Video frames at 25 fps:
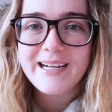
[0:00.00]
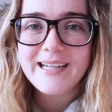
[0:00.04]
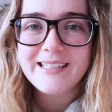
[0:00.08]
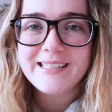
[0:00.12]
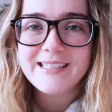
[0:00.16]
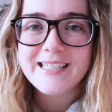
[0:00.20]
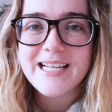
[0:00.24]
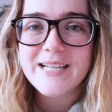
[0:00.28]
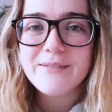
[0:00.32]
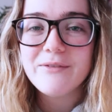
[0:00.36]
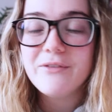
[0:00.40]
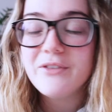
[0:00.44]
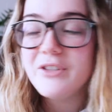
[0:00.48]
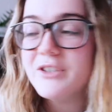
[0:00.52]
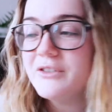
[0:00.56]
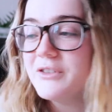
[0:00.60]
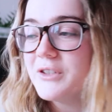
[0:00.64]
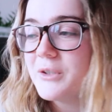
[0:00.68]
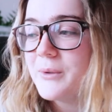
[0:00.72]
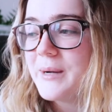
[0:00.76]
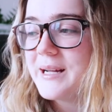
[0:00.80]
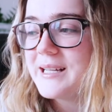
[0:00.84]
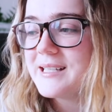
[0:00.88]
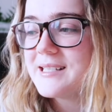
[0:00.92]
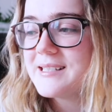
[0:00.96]
I did have a few
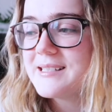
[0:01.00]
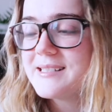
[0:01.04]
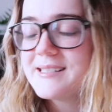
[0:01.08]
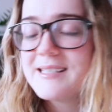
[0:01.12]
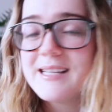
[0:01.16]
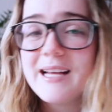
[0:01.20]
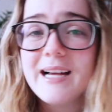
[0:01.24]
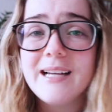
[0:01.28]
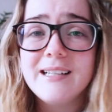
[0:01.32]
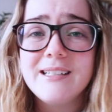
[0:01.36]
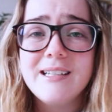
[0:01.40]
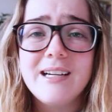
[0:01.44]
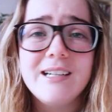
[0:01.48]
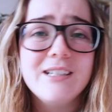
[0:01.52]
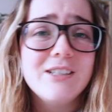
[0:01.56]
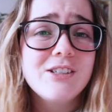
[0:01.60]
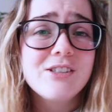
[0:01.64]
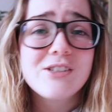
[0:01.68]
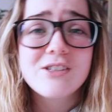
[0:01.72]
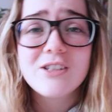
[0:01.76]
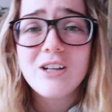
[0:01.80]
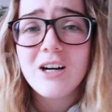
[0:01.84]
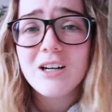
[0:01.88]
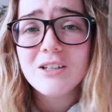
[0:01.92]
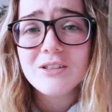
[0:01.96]
requests and I
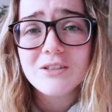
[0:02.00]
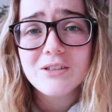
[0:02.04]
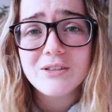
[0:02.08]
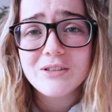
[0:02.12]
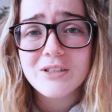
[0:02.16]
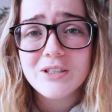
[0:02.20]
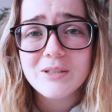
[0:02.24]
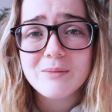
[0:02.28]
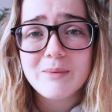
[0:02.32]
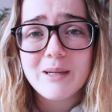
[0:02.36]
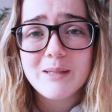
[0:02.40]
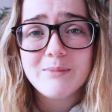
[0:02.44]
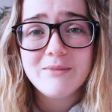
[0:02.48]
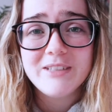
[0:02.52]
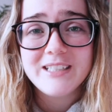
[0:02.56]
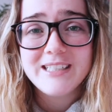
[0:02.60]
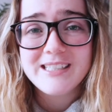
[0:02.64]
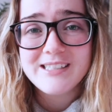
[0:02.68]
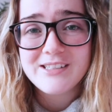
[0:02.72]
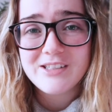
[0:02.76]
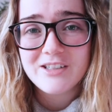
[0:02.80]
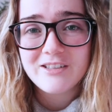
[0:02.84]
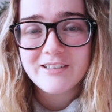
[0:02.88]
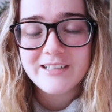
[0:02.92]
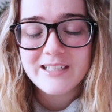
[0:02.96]
just can't do them. I'm
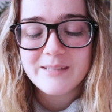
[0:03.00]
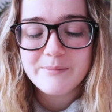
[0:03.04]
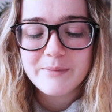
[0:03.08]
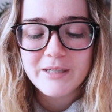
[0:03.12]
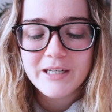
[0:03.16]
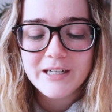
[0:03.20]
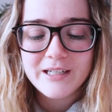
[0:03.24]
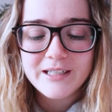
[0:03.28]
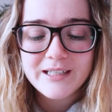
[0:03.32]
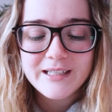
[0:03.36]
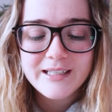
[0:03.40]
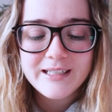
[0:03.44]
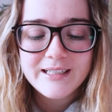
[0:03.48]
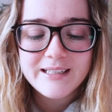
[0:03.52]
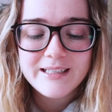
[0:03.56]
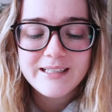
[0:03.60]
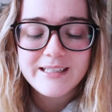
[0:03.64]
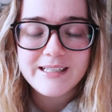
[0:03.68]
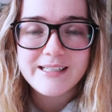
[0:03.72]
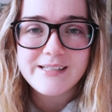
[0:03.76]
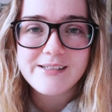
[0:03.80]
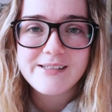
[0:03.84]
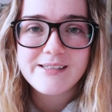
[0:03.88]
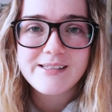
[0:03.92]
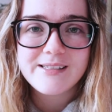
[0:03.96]
really sorry, but
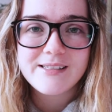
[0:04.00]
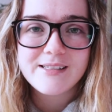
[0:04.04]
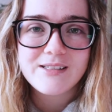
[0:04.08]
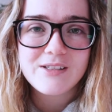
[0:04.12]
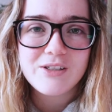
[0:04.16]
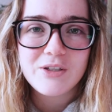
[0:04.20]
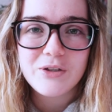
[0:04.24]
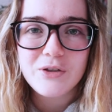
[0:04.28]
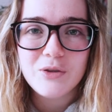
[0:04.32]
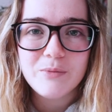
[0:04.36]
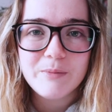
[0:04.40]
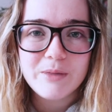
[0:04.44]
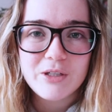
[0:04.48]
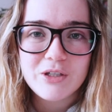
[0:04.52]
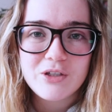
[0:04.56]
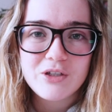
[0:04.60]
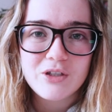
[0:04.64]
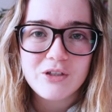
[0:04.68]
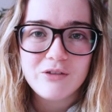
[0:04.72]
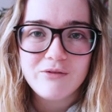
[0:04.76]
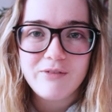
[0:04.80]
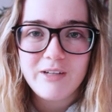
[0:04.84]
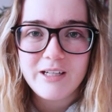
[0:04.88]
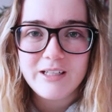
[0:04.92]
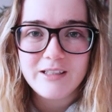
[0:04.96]
it's too much
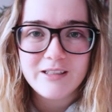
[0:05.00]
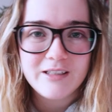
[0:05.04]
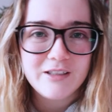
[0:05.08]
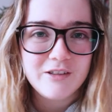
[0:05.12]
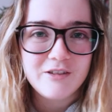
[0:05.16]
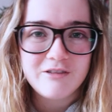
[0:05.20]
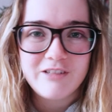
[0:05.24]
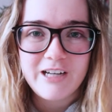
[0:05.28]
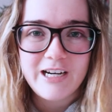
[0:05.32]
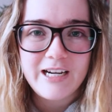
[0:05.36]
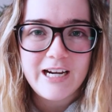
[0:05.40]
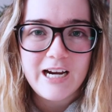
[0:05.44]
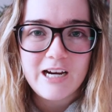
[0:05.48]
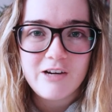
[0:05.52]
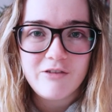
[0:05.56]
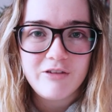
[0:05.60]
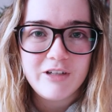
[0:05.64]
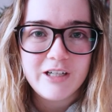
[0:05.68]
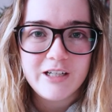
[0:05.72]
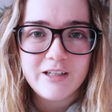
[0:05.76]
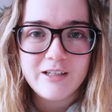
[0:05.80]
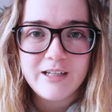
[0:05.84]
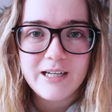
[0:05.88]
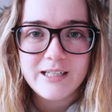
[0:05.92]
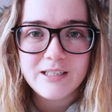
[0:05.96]
of like a grey
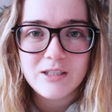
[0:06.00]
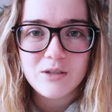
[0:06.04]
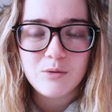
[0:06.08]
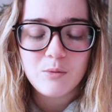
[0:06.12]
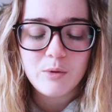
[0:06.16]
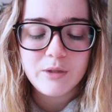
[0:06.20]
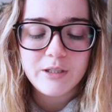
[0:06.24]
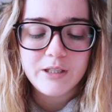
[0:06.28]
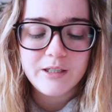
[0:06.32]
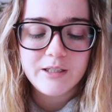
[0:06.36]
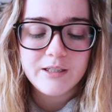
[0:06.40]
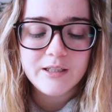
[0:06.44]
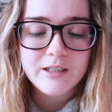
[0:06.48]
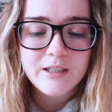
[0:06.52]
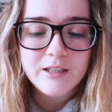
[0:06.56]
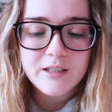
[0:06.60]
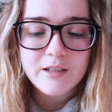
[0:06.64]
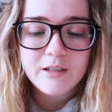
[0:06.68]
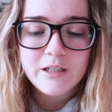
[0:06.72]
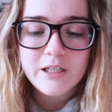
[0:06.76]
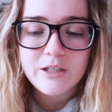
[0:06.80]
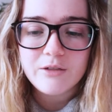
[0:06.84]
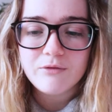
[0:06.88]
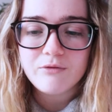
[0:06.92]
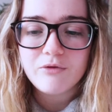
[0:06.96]
area. I don't want to
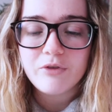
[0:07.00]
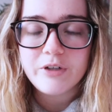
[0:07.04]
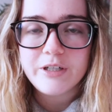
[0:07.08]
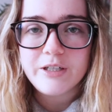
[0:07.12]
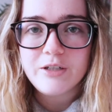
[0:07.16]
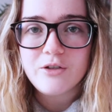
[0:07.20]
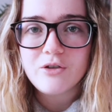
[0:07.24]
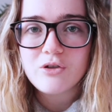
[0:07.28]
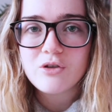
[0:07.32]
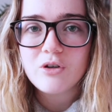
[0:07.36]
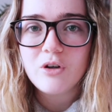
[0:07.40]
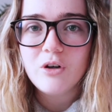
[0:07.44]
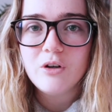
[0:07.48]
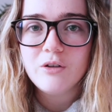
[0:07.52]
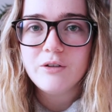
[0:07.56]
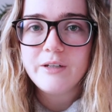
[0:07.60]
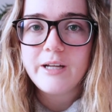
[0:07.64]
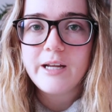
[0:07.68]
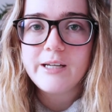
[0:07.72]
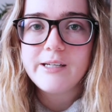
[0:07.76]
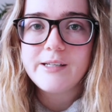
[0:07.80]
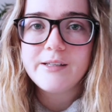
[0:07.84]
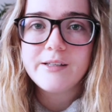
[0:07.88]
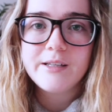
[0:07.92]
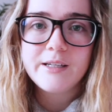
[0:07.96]
infringe on
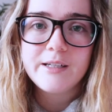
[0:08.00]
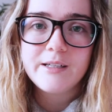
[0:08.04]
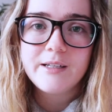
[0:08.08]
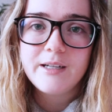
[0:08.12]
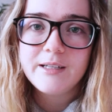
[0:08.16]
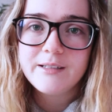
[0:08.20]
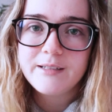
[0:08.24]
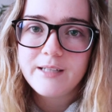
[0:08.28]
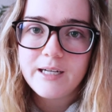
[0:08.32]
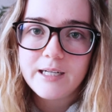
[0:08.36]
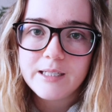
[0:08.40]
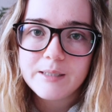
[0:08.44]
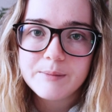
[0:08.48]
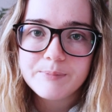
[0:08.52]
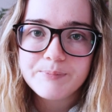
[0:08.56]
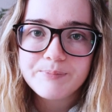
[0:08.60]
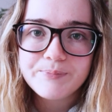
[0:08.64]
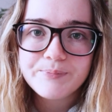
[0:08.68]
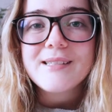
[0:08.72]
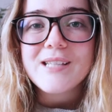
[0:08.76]
anything like that.